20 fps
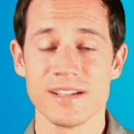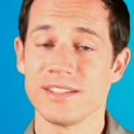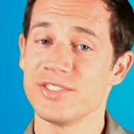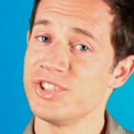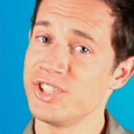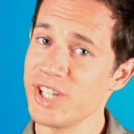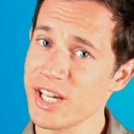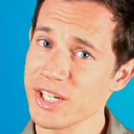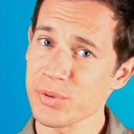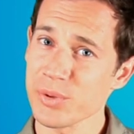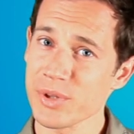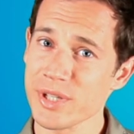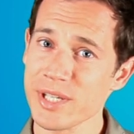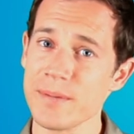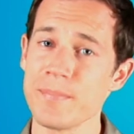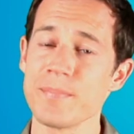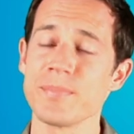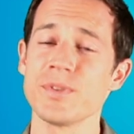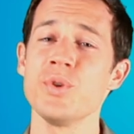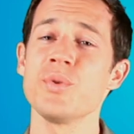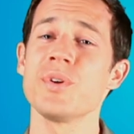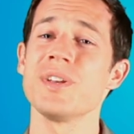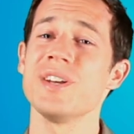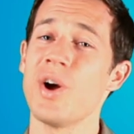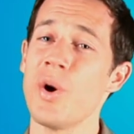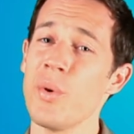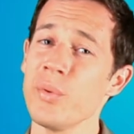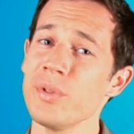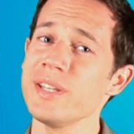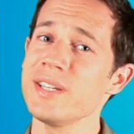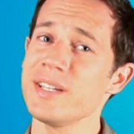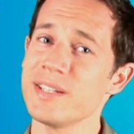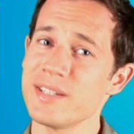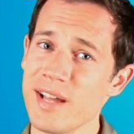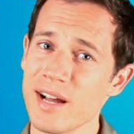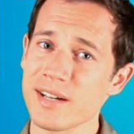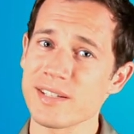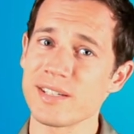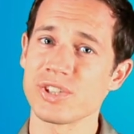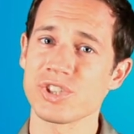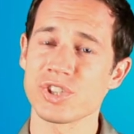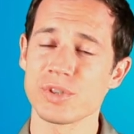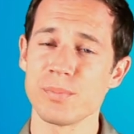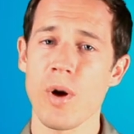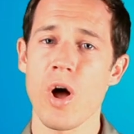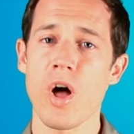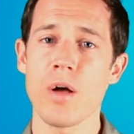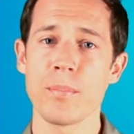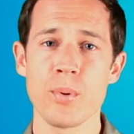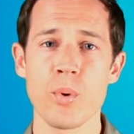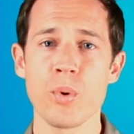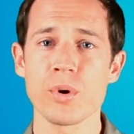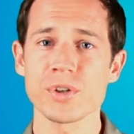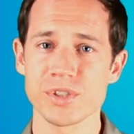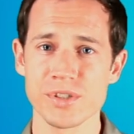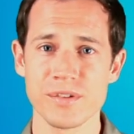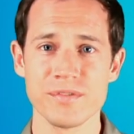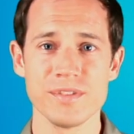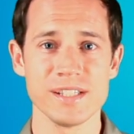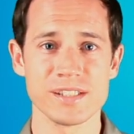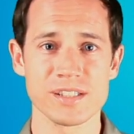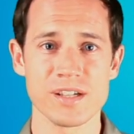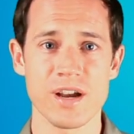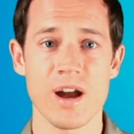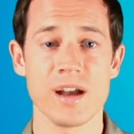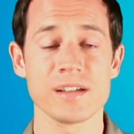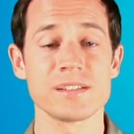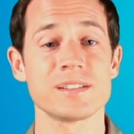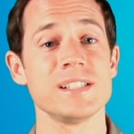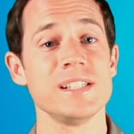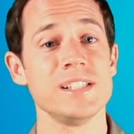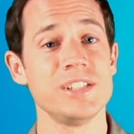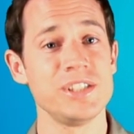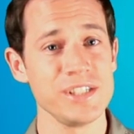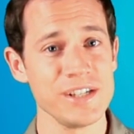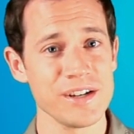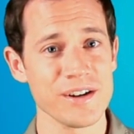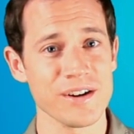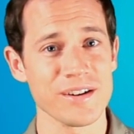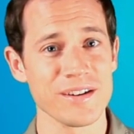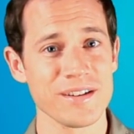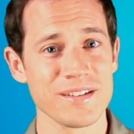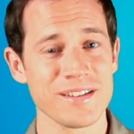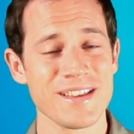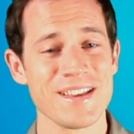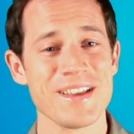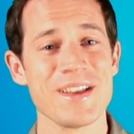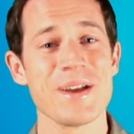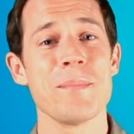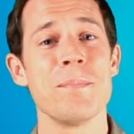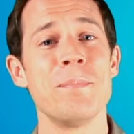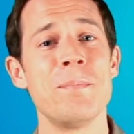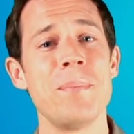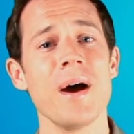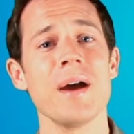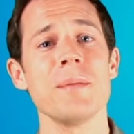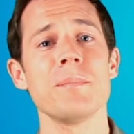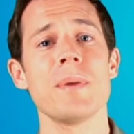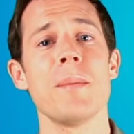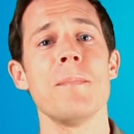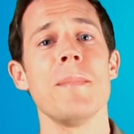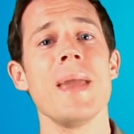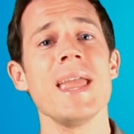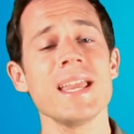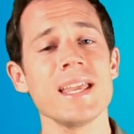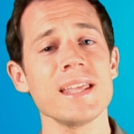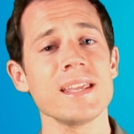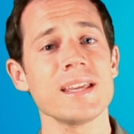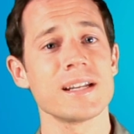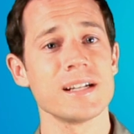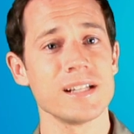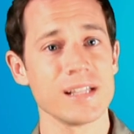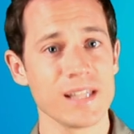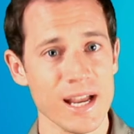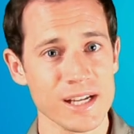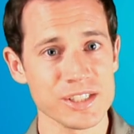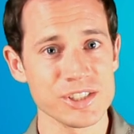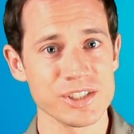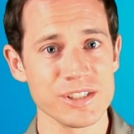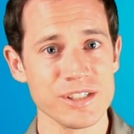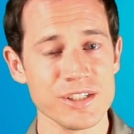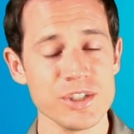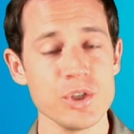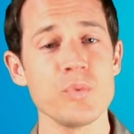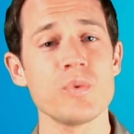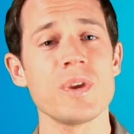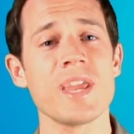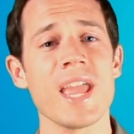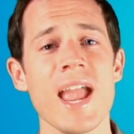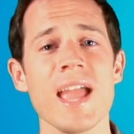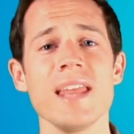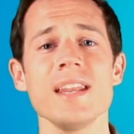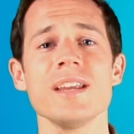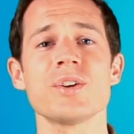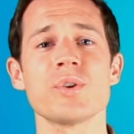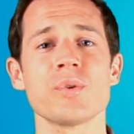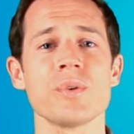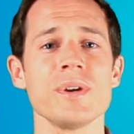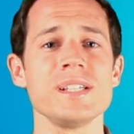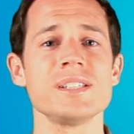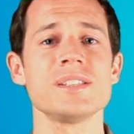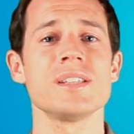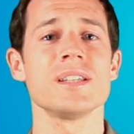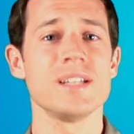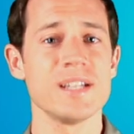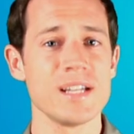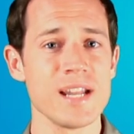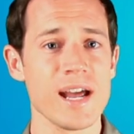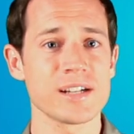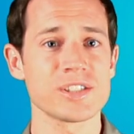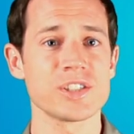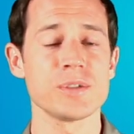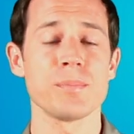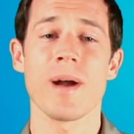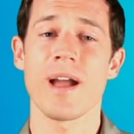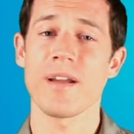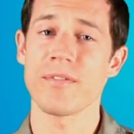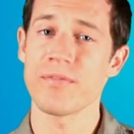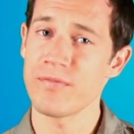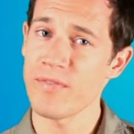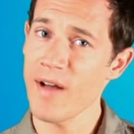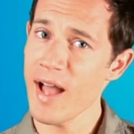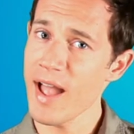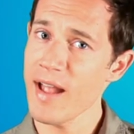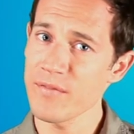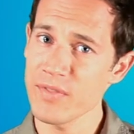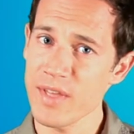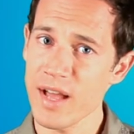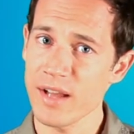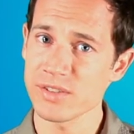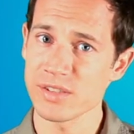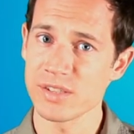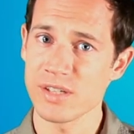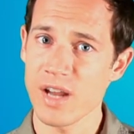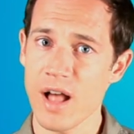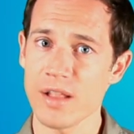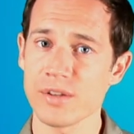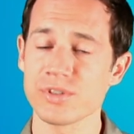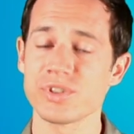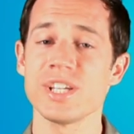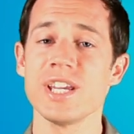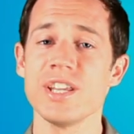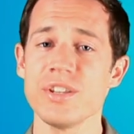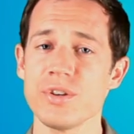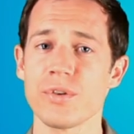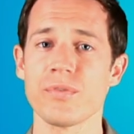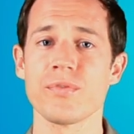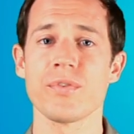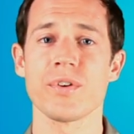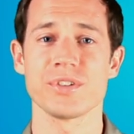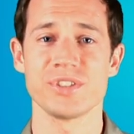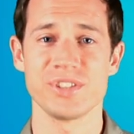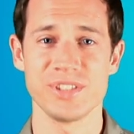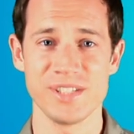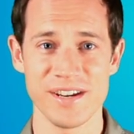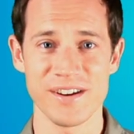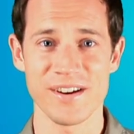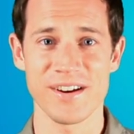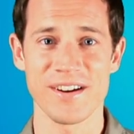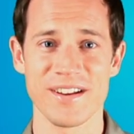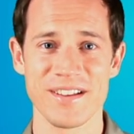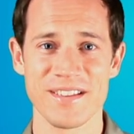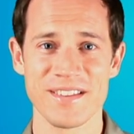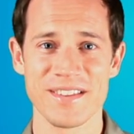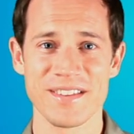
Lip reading: Generally, you can only deduct a small portion of these costs each year. But by making an election, you can increase the deduction by $5,000 in your first year.